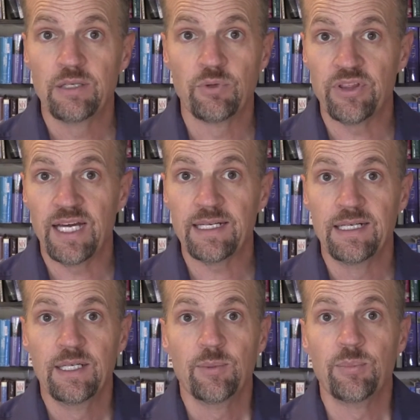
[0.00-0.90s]
with that.
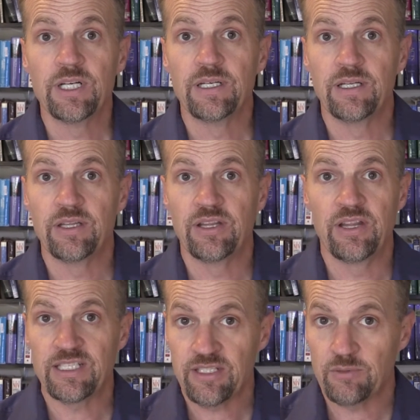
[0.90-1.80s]
But
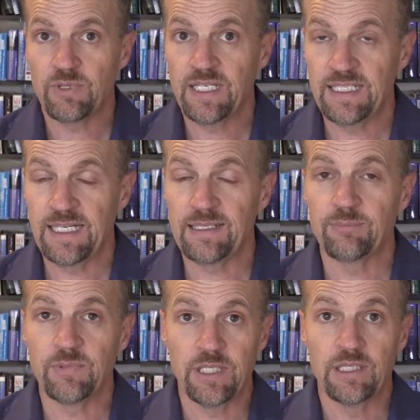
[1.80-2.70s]
that's not ready yet.
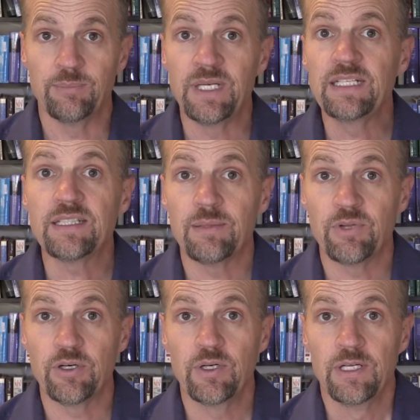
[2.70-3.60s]
In the meantime,
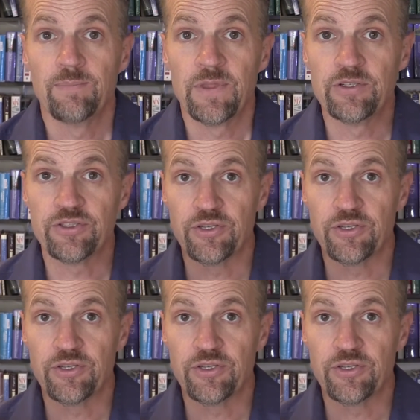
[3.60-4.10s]
though, there's